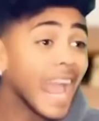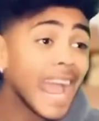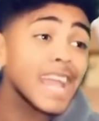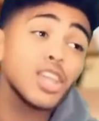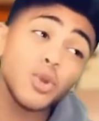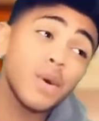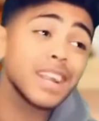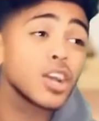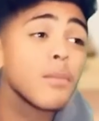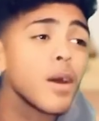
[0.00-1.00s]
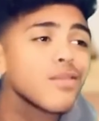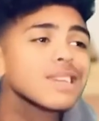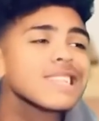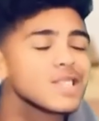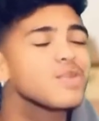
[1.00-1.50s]
Hey, you want to come
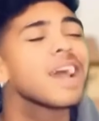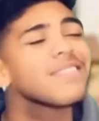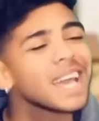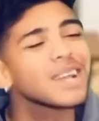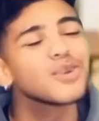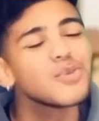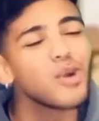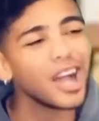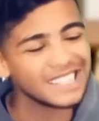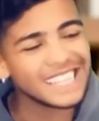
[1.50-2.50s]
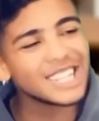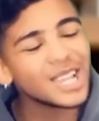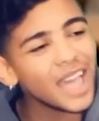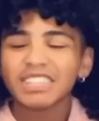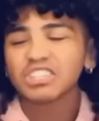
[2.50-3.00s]
over since we have that group project
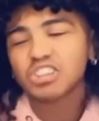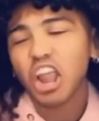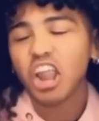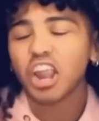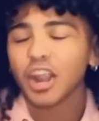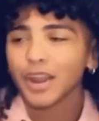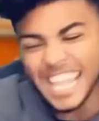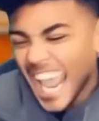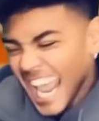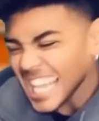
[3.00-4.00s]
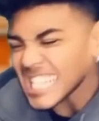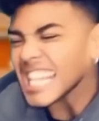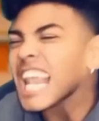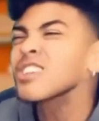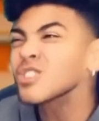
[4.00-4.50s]
together? Sure.
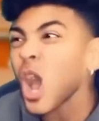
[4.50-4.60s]
Yes, let's